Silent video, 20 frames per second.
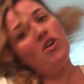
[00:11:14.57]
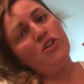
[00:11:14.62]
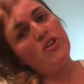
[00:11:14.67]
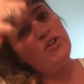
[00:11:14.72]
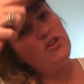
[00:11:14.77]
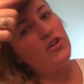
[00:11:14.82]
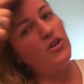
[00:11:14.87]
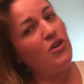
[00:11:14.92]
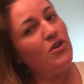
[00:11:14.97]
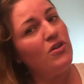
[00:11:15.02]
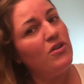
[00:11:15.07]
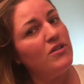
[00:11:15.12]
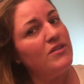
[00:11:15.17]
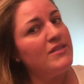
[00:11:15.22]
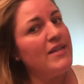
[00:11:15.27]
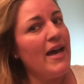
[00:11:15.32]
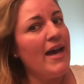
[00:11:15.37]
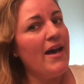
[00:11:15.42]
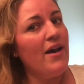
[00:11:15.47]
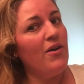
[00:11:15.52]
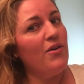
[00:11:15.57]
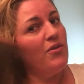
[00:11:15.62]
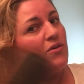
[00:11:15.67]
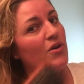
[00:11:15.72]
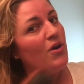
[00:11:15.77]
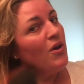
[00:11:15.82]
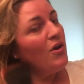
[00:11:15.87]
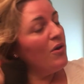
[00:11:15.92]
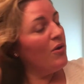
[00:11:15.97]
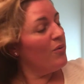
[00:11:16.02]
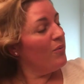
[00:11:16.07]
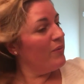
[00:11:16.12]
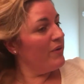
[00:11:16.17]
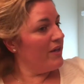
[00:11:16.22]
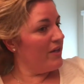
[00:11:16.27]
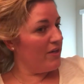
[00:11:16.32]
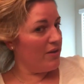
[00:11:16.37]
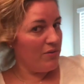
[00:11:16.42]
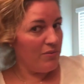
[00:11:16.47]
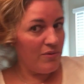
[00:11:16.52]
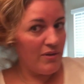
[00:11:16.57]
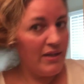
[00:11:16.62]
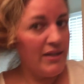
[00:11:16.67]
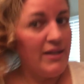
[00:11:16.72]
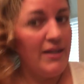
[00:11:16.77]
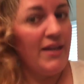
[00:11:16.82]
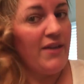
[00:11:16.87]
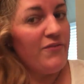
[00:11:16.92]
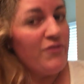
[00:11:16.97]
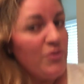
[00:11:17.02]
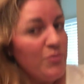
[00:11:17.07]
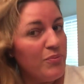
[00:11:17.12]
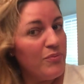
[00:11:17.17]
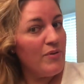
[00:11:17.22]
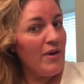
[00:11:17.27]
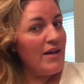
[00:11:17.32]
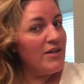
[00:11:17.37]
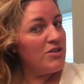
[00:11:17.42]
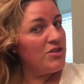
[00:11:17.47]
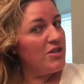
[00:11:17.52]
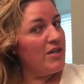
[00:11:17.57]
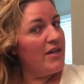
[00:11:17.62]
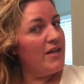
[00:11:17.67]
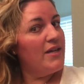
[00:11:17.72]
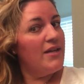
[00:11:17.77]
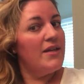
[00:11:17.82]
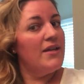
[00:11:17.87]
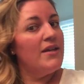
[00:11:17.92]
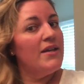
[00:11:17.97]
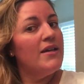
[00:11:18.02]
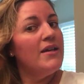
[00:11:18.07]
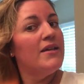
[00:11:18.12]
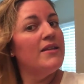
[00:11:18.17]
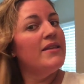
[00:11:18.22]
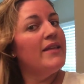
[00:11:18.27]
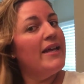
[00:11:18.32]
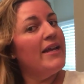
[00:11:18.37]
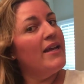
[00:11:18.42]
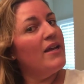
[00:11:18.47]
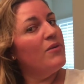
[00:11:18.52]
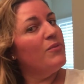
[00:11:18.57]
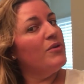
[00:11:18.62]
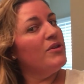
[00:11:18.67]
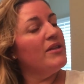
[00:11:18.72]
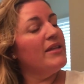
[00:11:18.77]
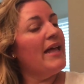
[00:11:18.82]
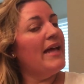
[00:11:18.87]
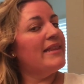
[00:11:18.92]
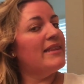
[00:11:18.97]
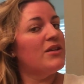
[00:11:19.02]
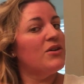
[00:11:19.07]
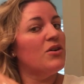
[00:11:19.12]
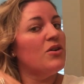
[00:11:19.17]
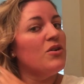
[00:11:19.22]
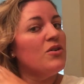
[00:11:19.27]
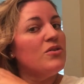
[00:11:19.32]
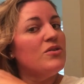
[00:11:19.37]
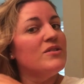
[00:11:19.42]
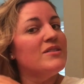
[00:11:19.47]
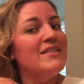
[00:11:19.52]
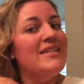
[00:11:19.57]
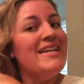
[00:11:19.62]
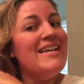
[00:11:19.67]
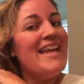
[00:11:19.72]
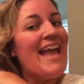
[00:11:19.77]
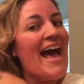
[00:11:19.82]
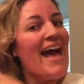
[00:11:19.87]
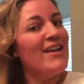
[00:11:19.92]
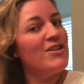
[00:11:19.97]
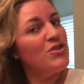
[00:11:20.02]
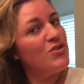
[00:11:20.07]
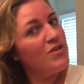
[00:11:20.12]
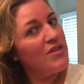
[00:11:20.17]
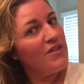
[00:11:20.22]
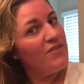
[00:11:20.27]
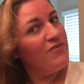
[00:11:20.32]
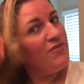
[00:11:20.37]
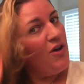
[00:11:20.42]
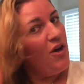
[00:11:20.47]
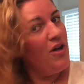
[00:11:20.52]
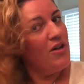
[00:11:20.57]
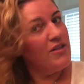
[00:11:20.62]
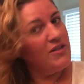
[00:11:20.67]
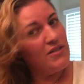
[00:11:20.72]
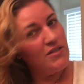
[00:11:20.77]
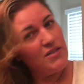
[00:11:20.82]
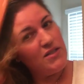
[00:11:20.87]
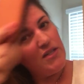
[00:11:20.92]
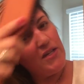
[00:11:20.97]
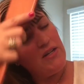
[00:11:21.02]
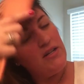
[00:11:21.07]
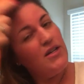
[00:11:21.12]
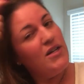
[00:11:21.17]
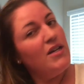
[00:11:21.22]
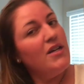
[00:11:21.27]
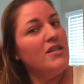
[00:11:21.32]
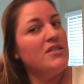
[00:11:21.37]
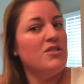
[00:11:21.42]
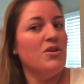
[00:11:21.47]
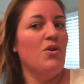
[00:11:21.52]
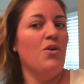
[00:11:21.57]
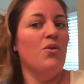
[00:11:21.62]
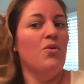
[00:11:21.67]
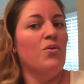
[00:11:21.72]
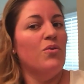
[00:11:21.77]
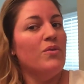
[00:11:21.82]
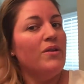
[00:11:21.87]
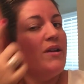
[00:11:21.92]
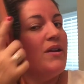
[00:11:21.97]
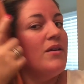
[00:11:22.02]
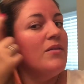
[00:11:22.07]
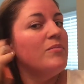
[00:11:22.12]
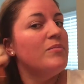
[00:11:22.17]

all your curls out? Well, you know what? If you brush it, then it will let the curls naturally fall into their its own